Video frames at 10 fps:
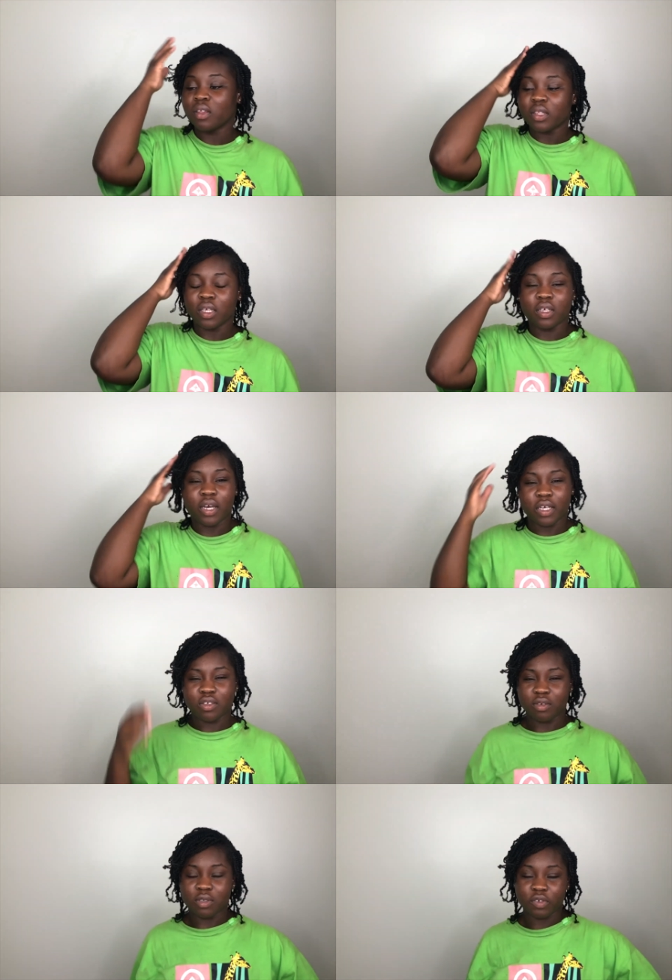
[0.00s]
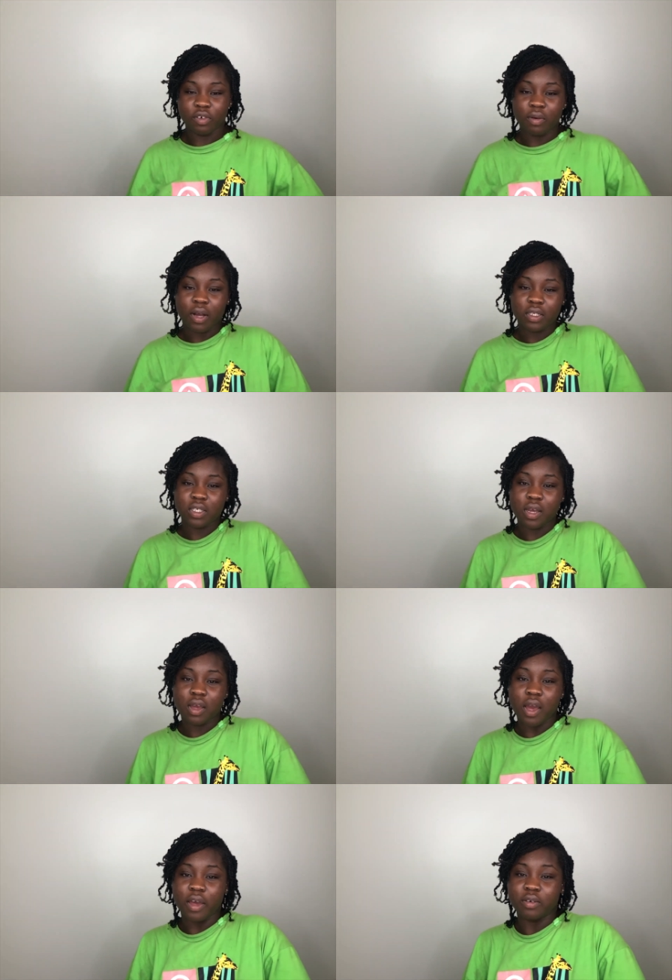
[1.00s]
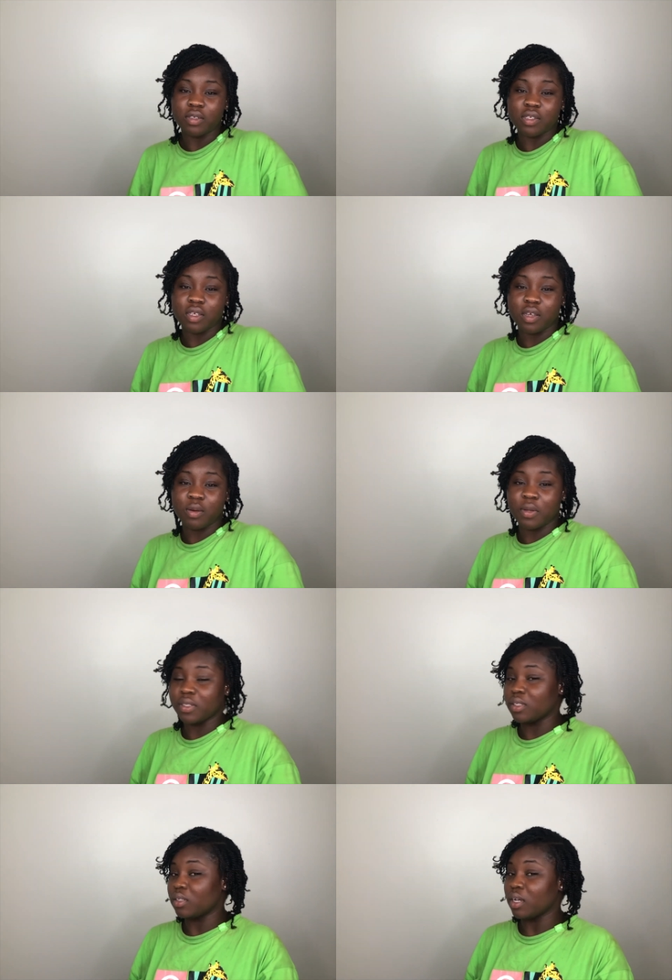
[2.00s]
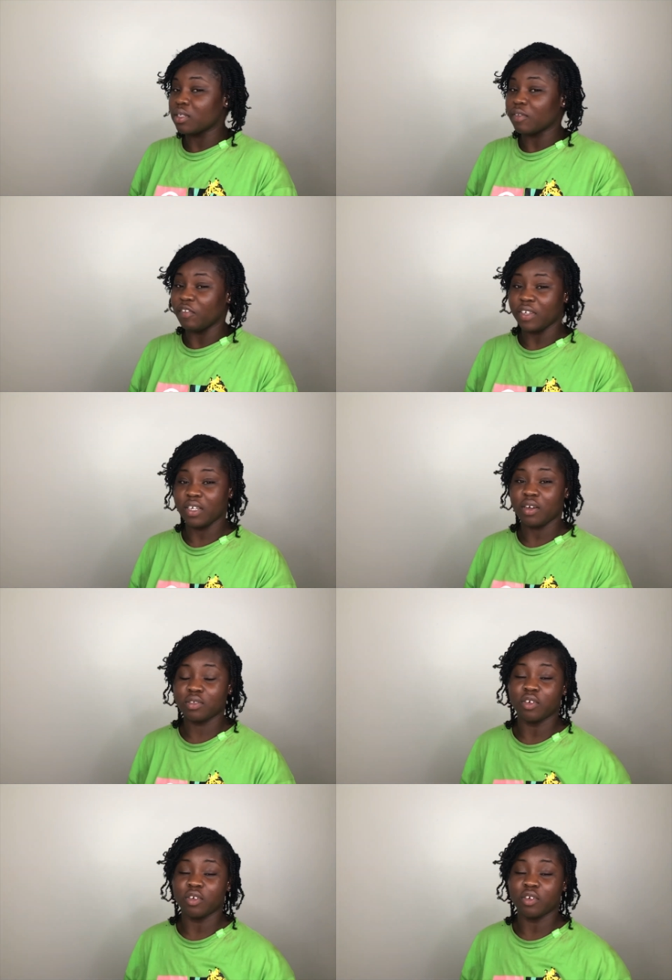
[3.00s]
Thank you guys so much for watching. I will see you in the next video.